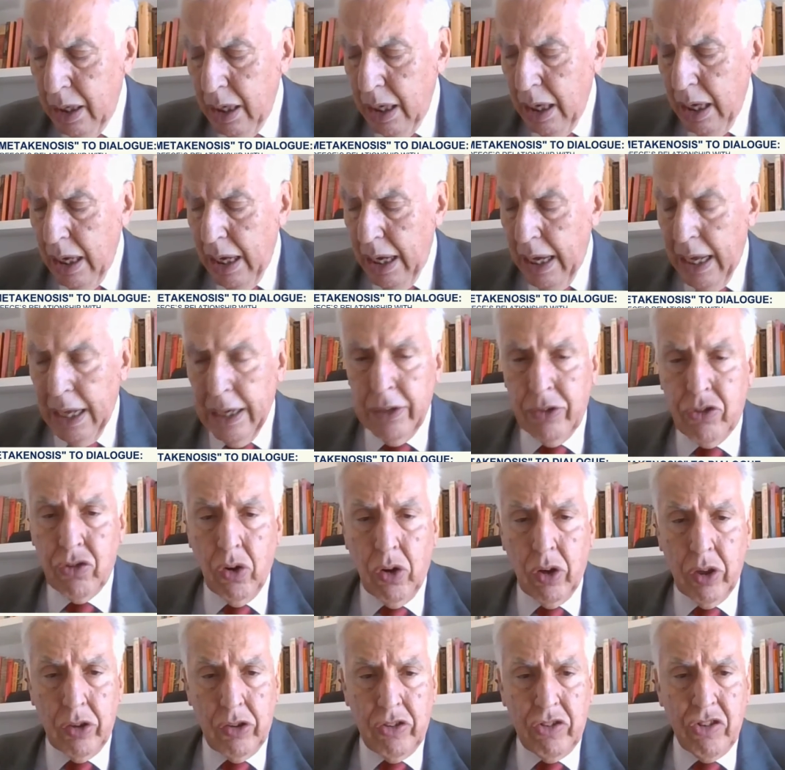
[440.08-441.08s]
and
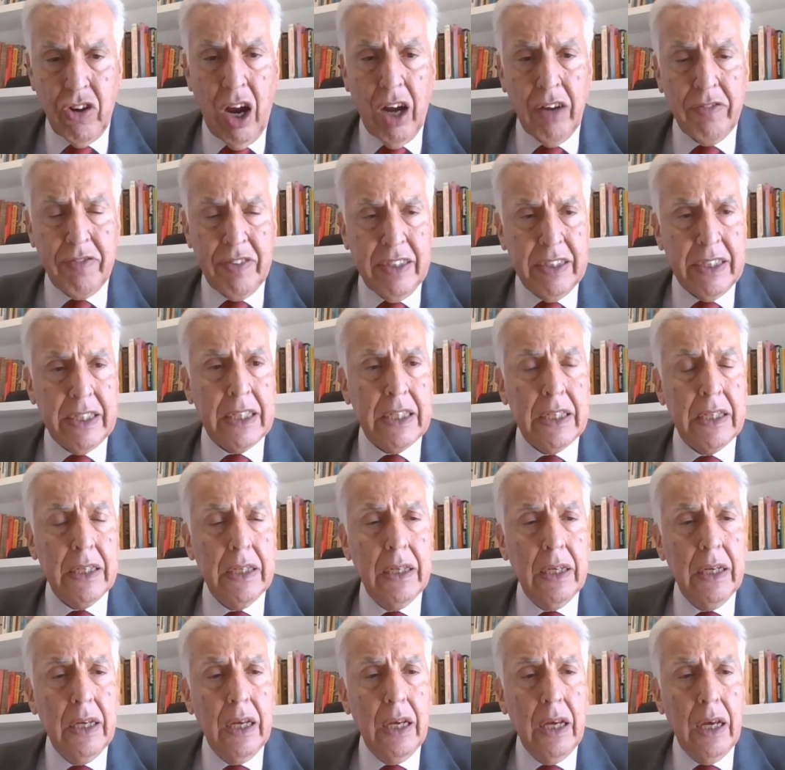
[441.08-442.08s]
George Jarvis,
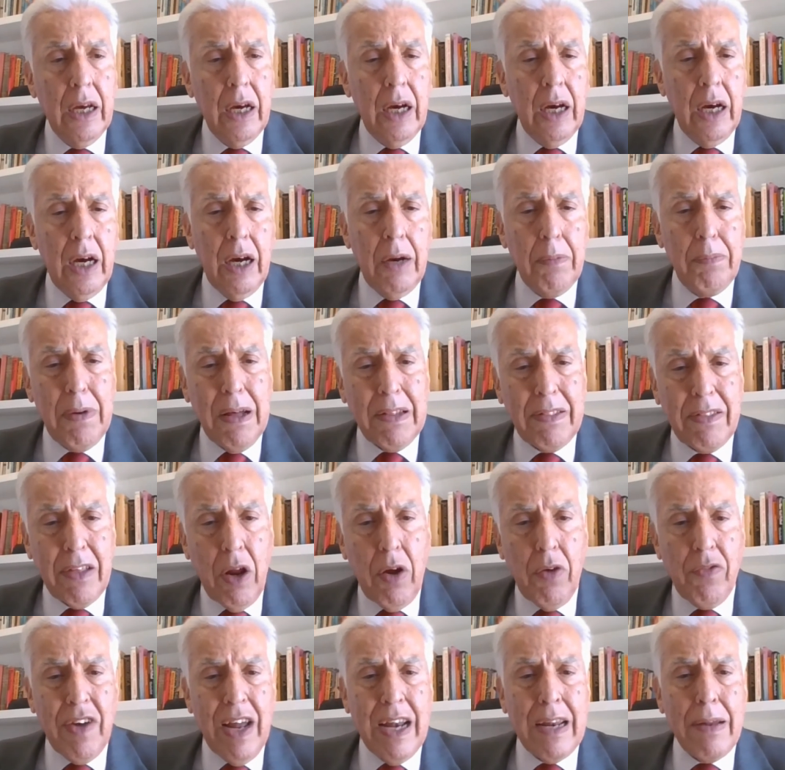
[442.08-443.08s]
but there are
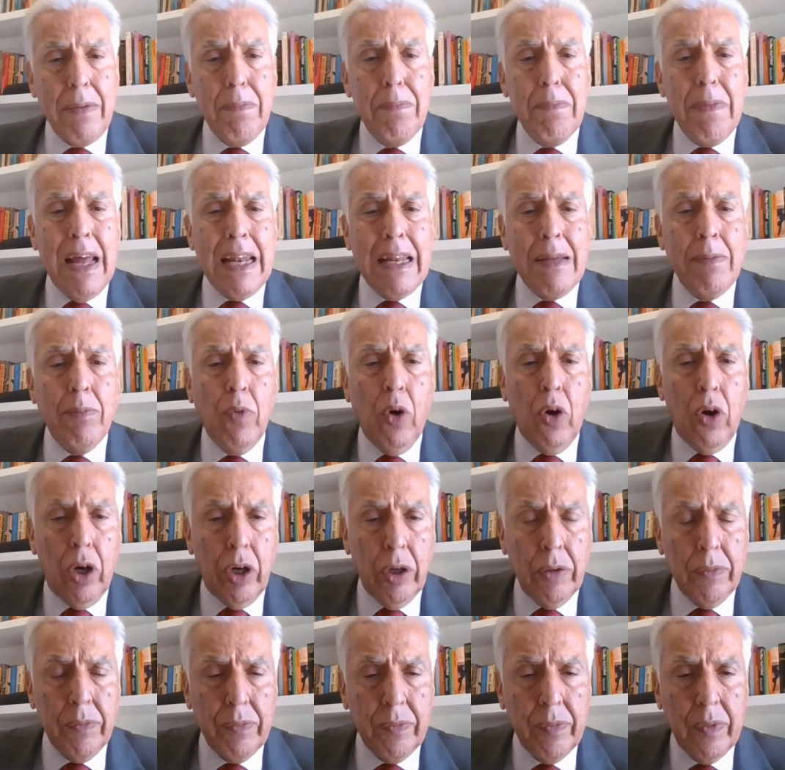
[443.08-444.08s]
very many
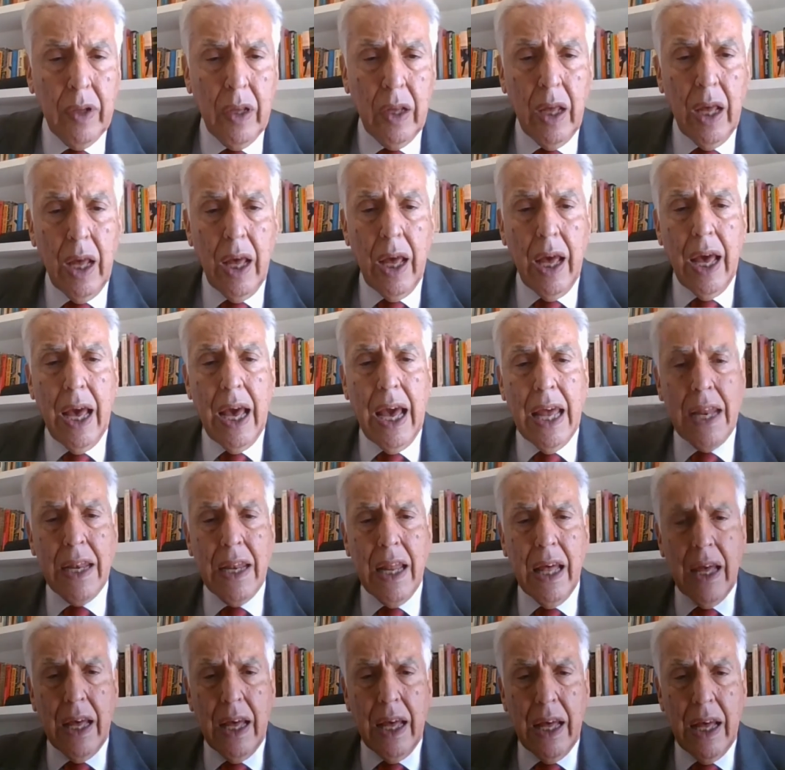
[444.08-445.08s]
more. And
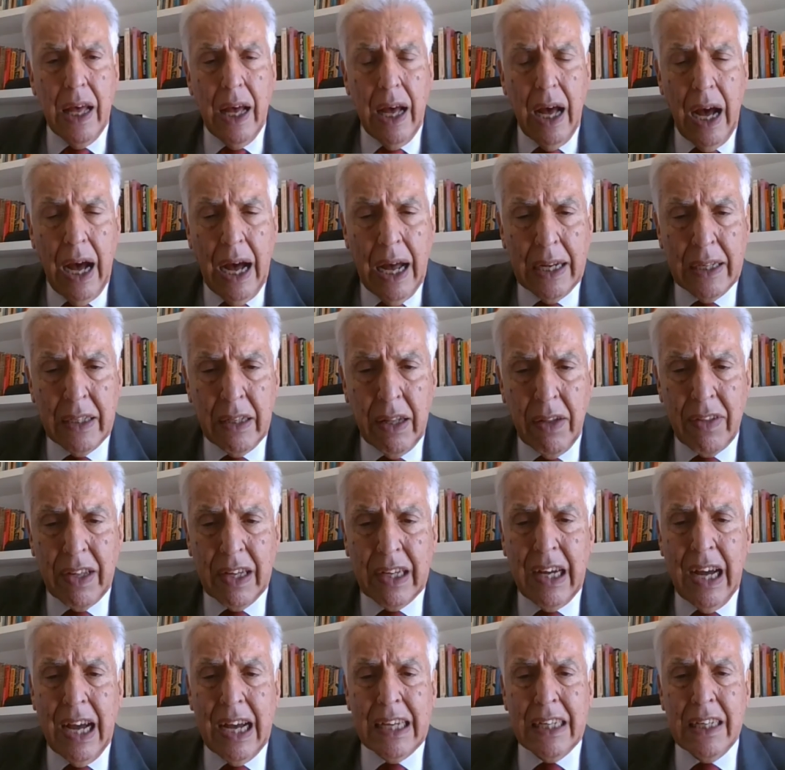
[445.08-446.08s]
under the
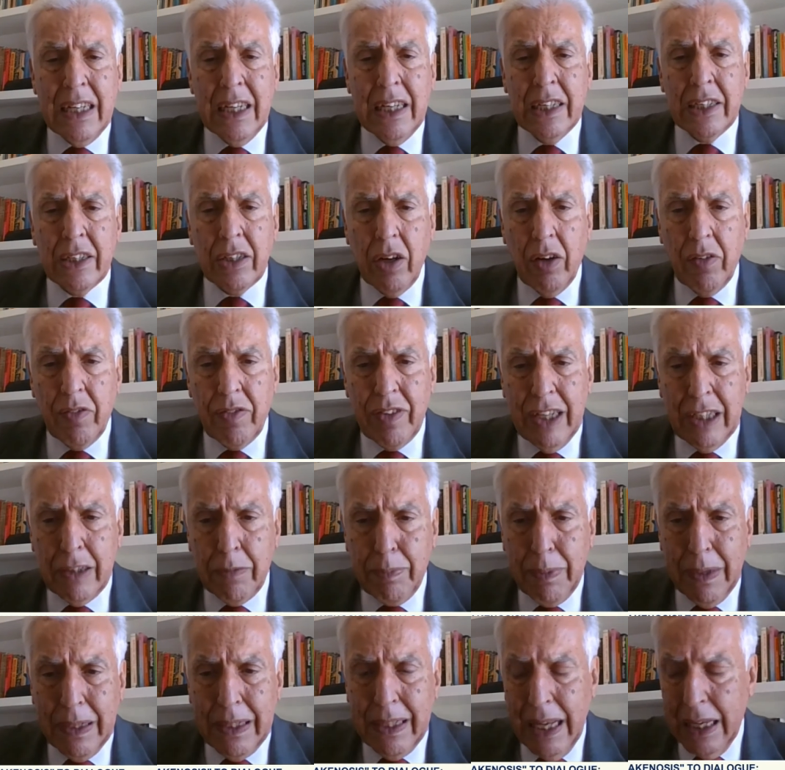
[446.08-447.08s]
guidance of this
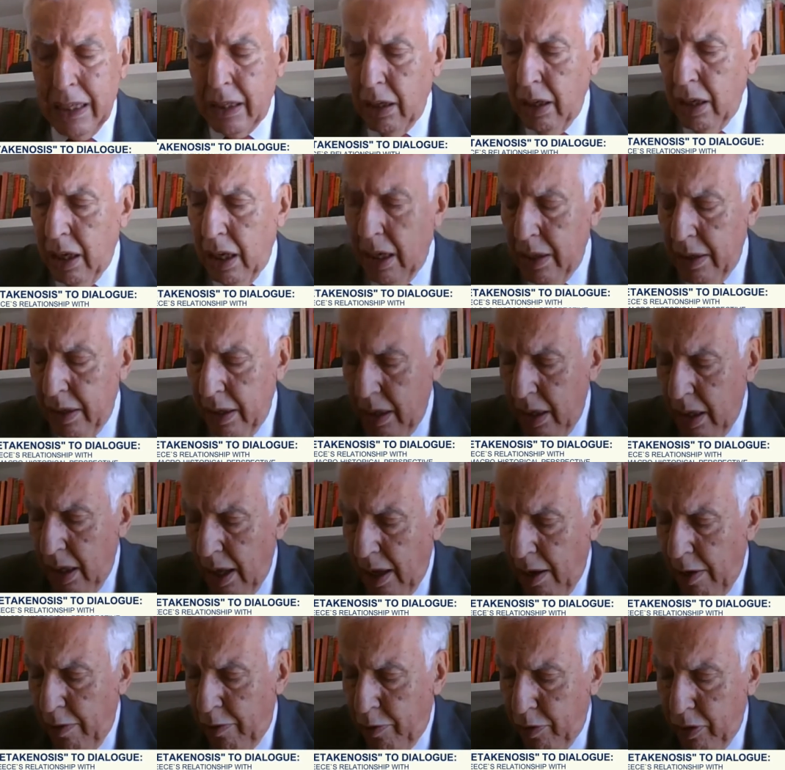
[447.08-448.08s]
particular
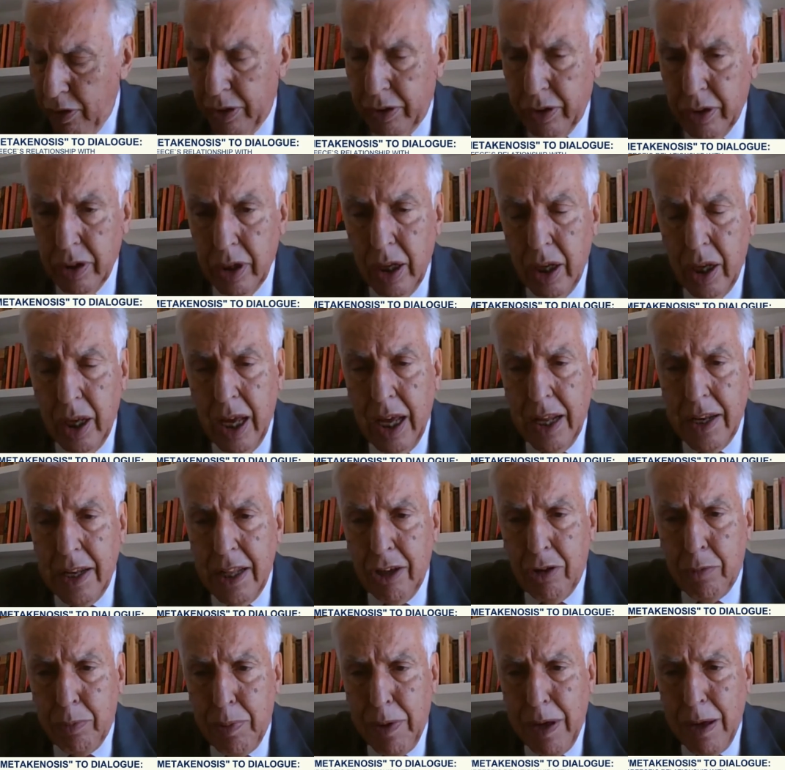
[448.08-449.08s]
effort and
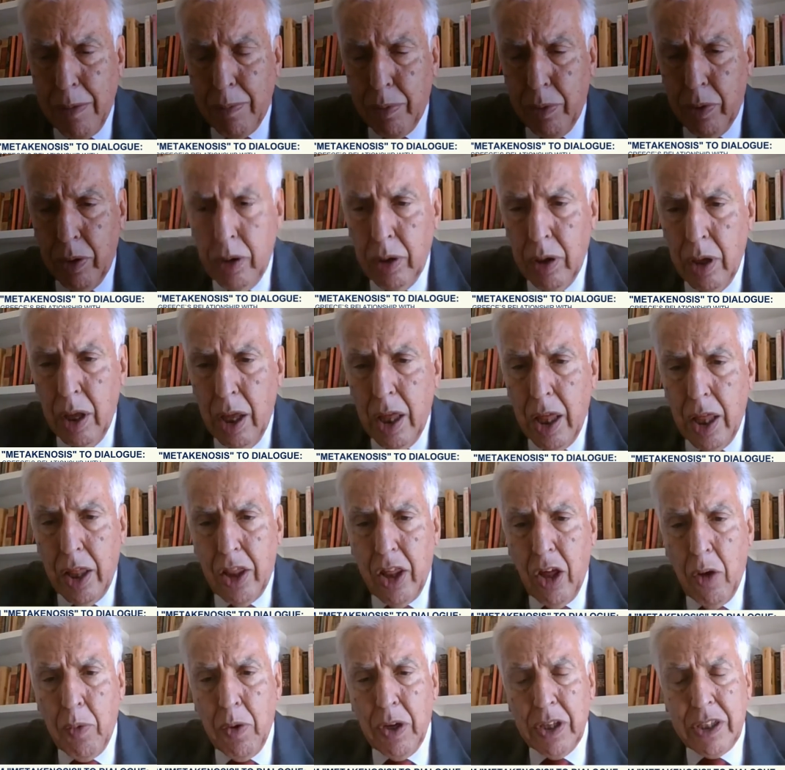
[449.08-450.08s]
these people,
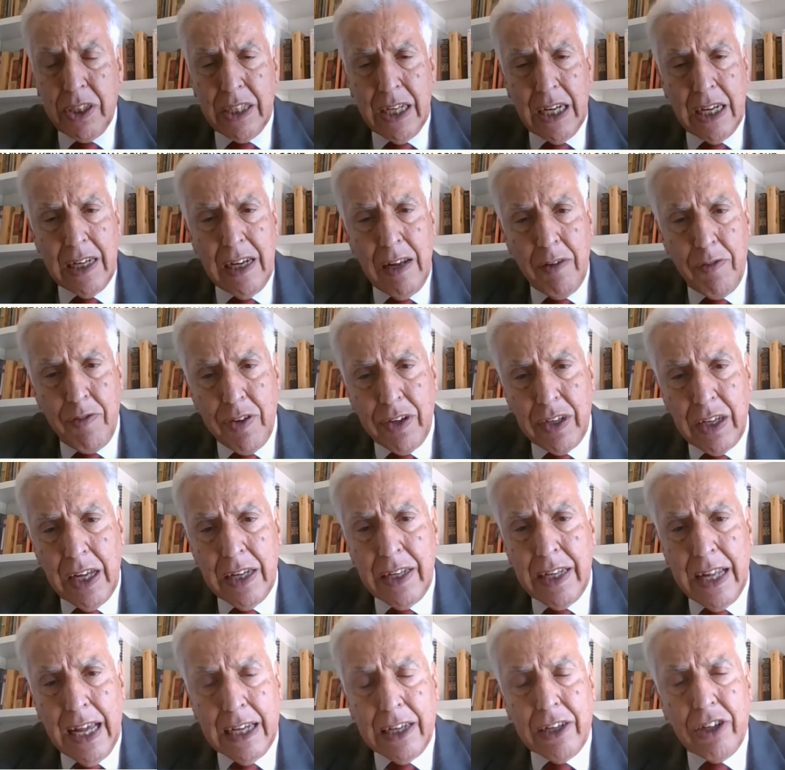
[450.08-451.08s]
there were significant
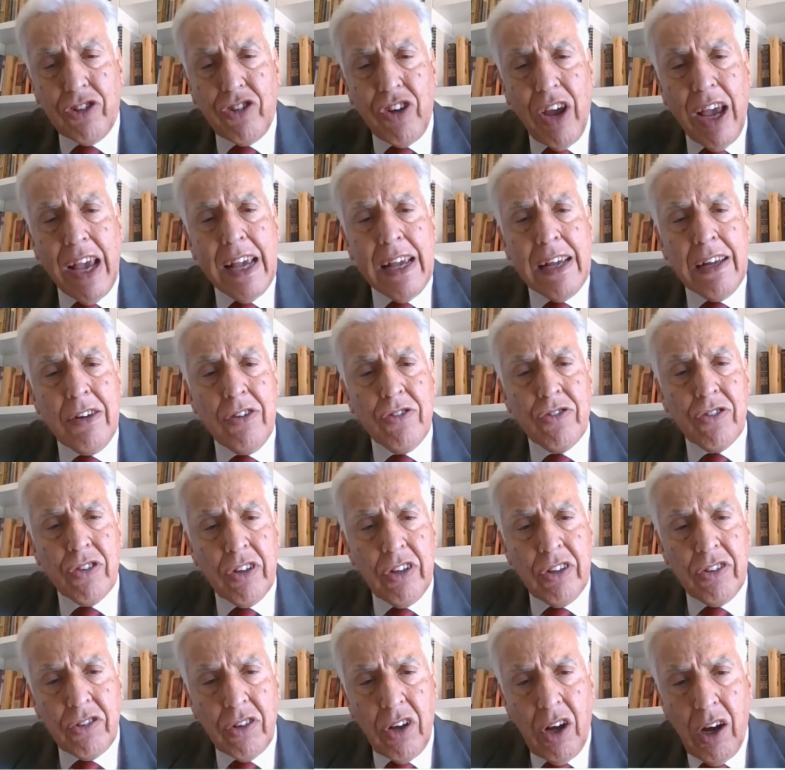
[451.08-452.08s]

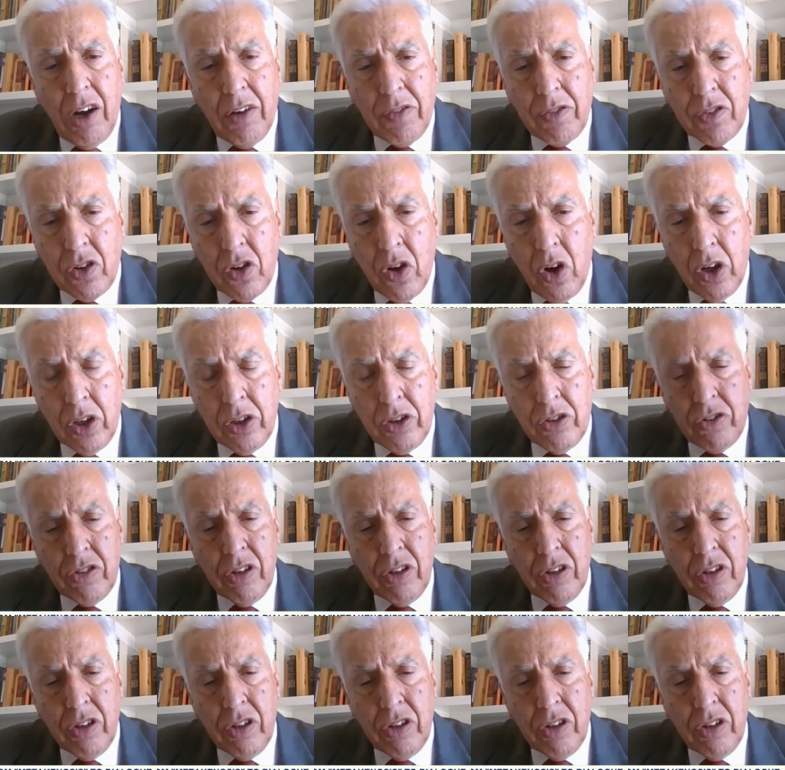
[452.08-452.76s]
exchanges of goods.